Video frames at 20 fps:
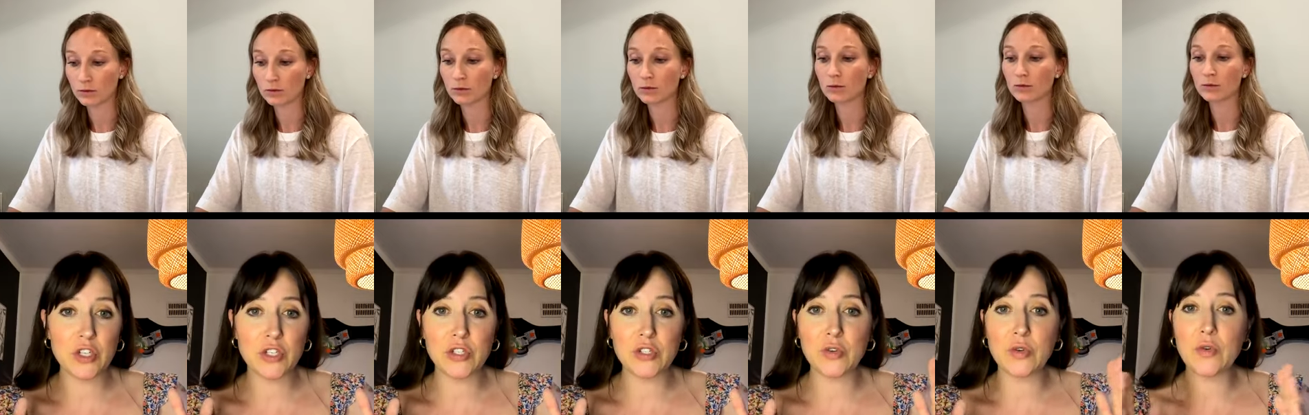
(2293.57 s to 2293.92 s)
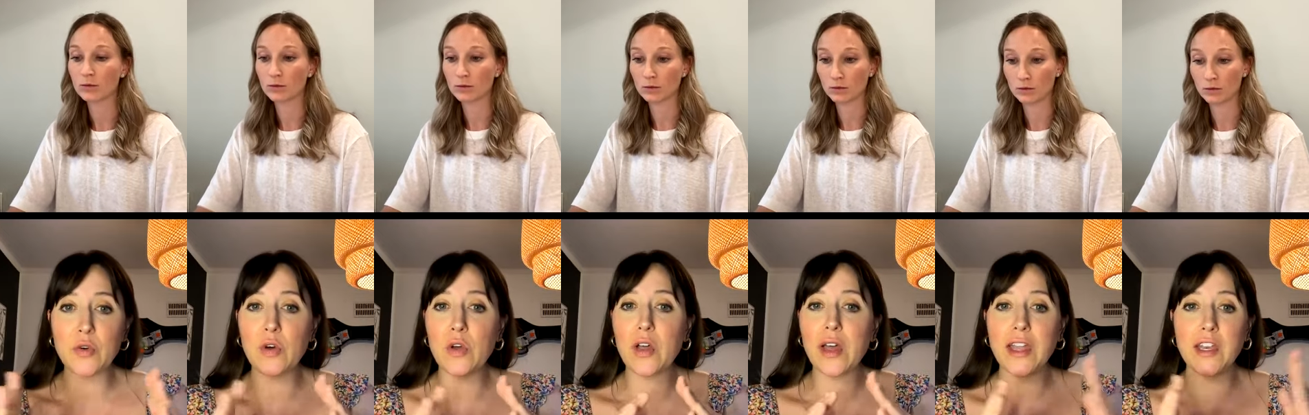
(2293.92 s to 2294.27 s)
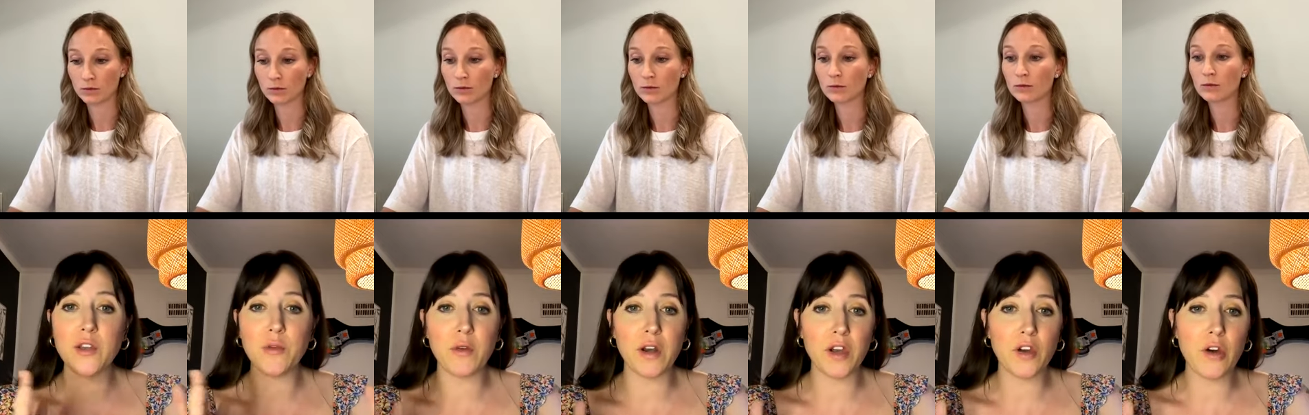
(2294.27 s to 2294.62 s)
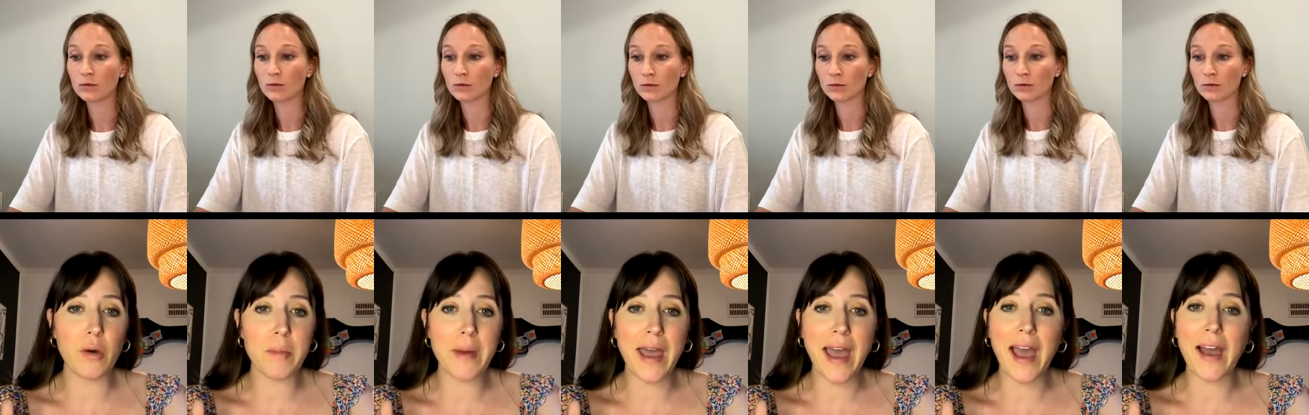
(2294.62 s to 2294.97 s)
Speaker 1: school and you want to go
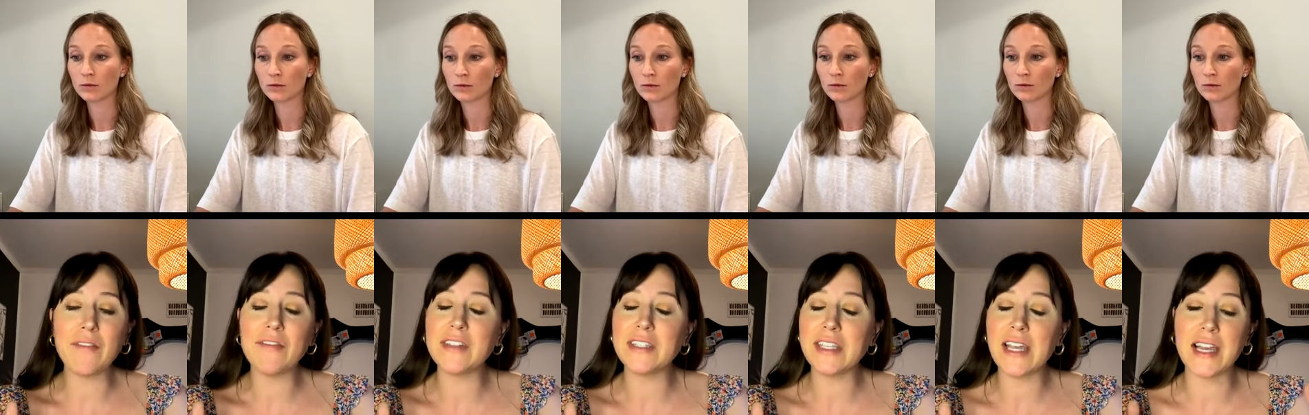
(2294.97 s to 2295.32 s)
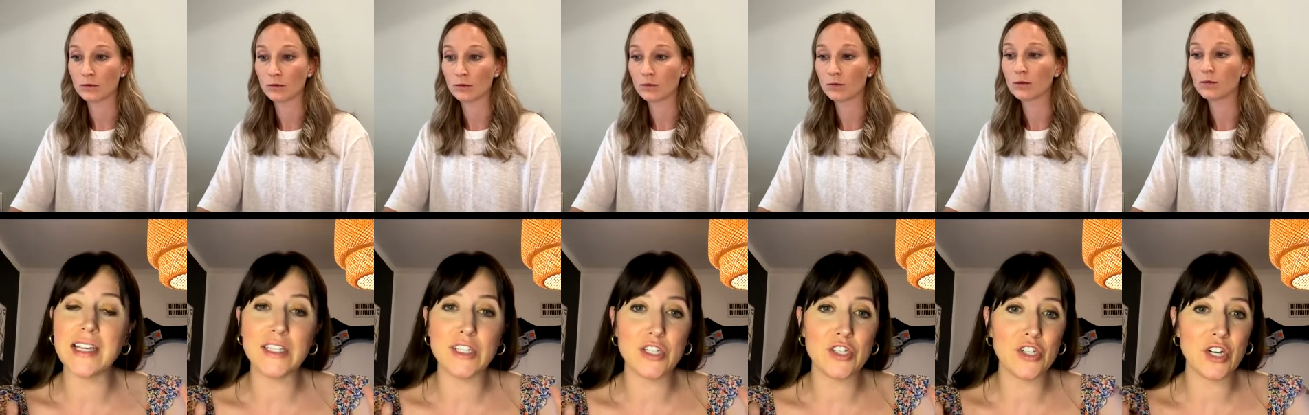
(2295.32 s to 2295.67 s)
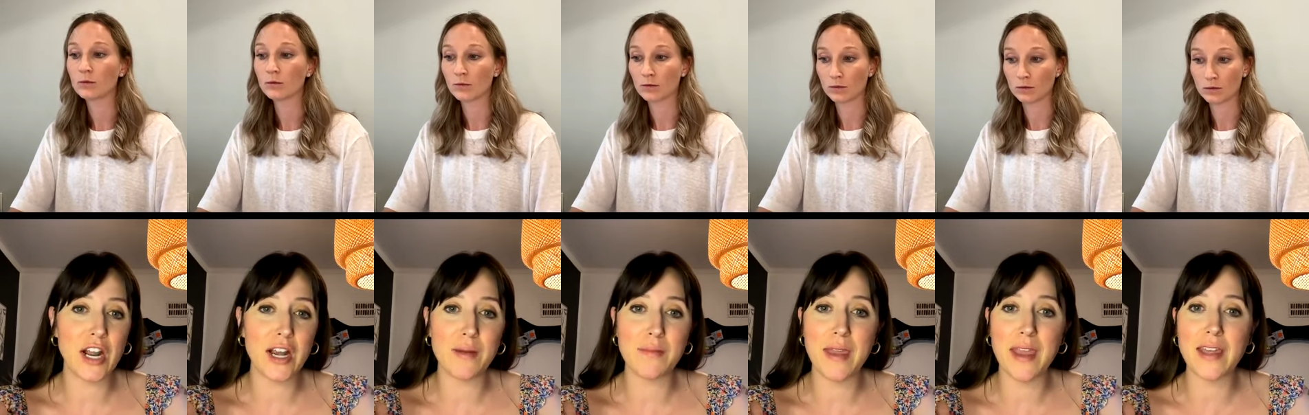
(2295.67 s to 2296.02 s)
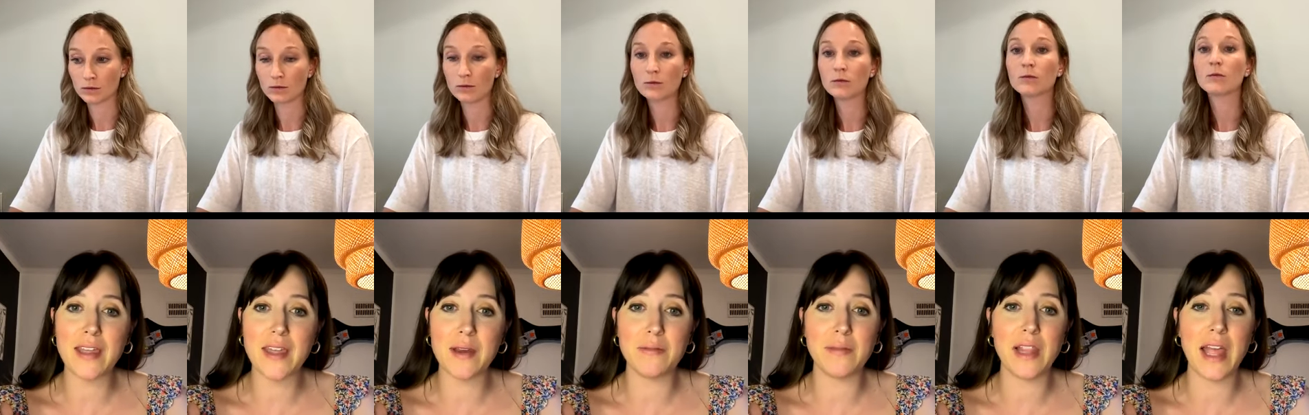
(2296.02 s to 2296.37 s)
up a half a size to try to make
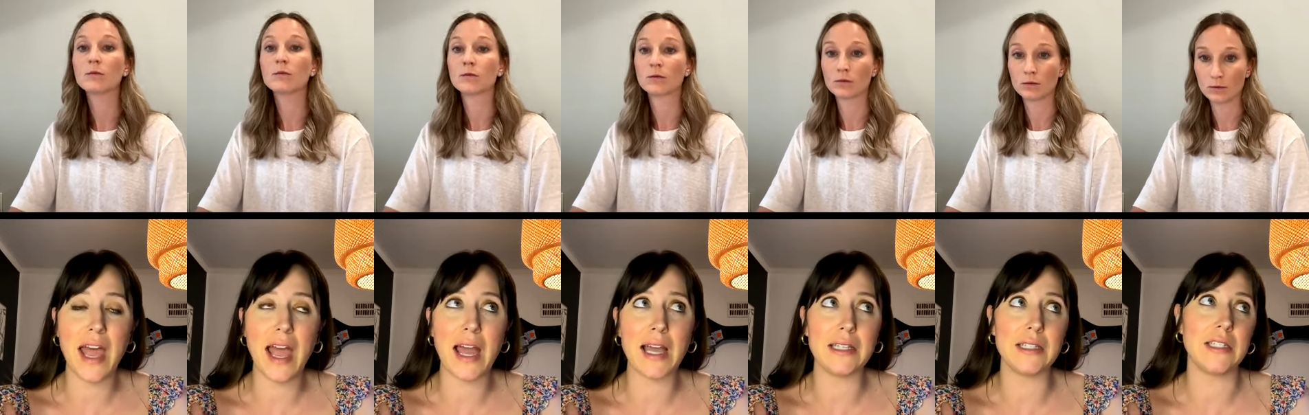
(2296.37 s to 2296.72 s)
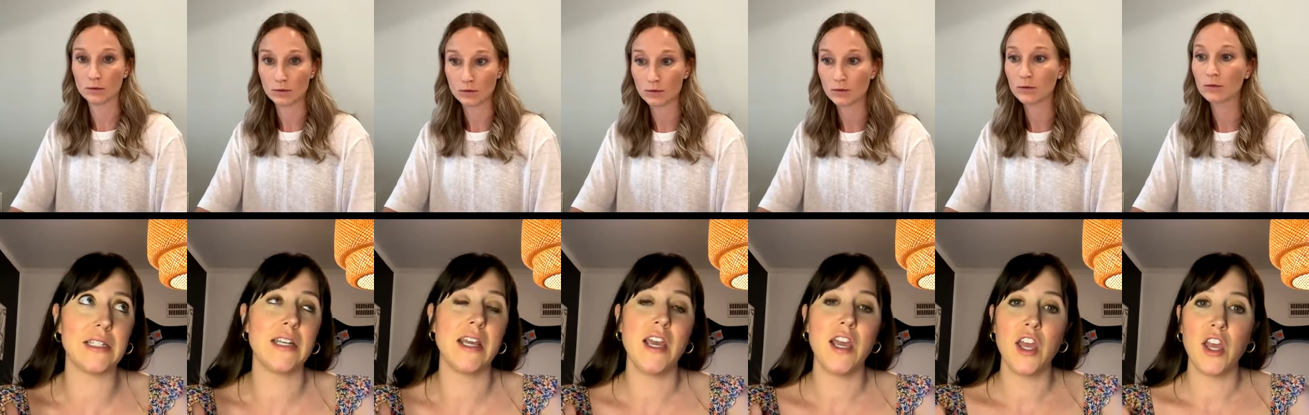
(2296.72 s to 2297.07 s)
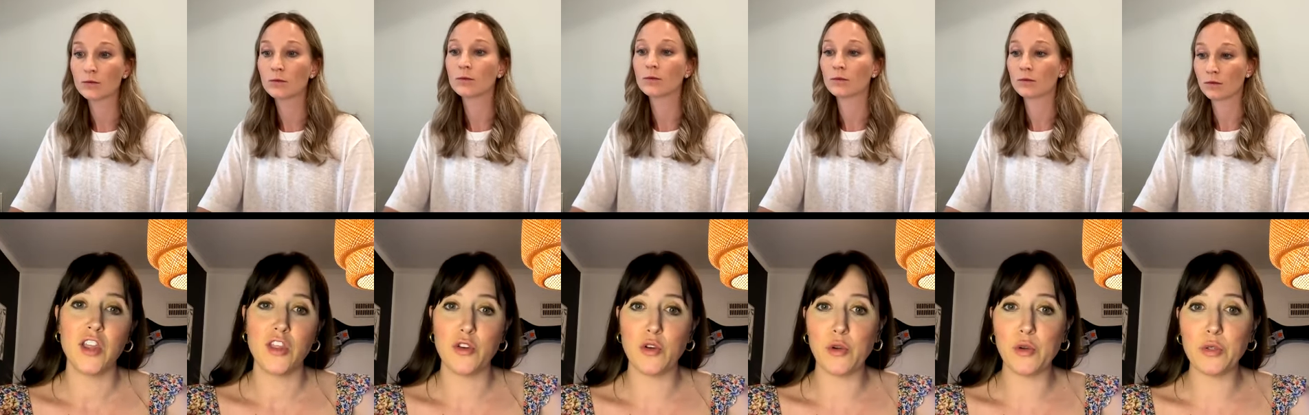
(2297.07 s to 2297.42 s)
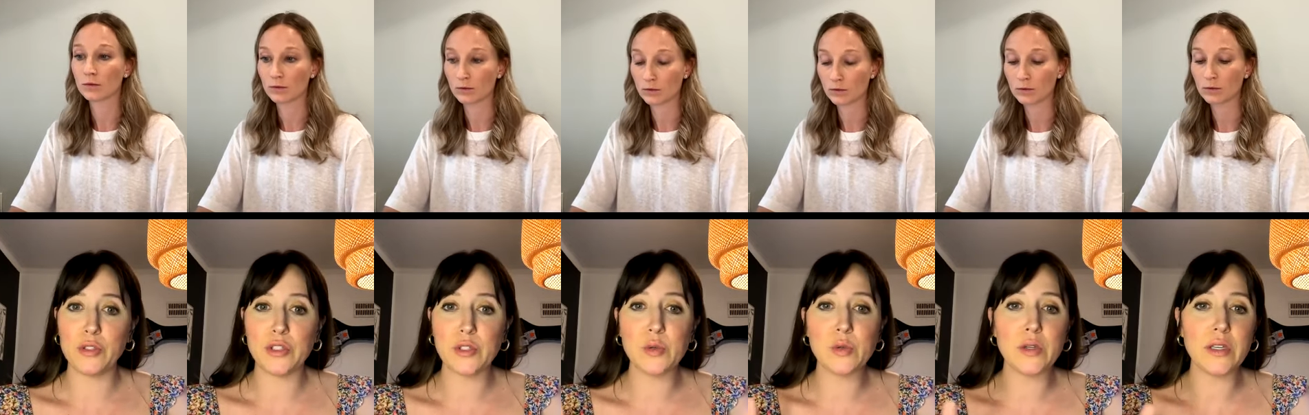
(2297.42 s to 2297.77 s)
them last the whole
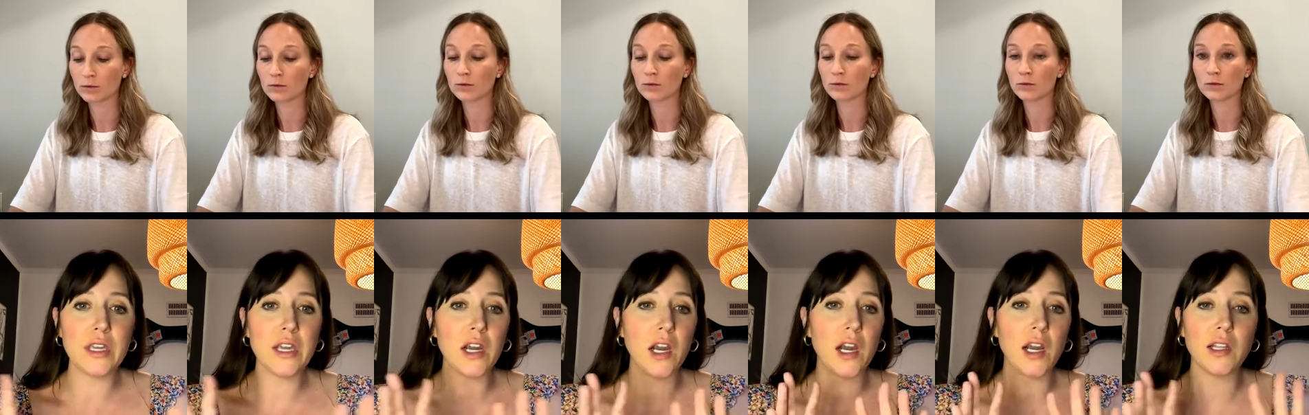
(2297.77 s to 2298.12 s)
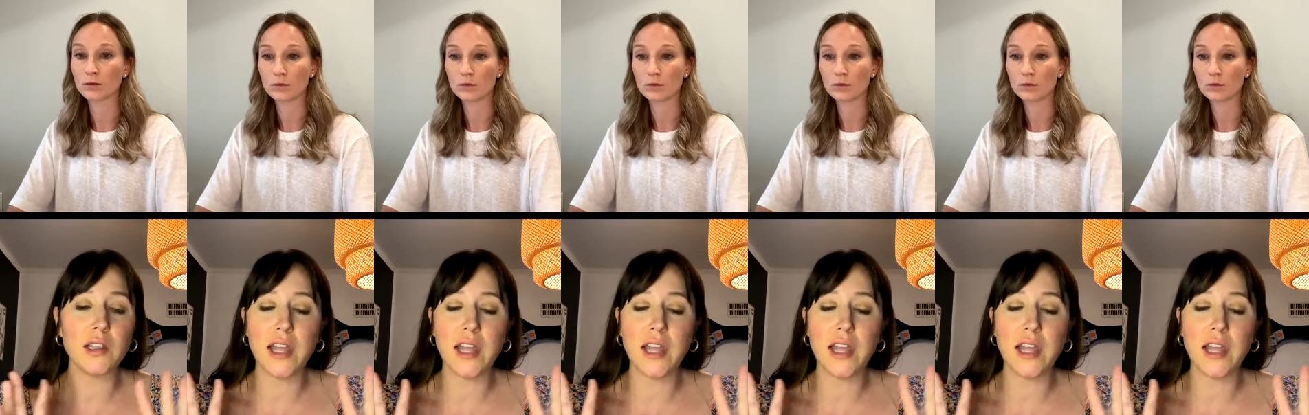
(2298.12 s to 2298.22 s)
school year,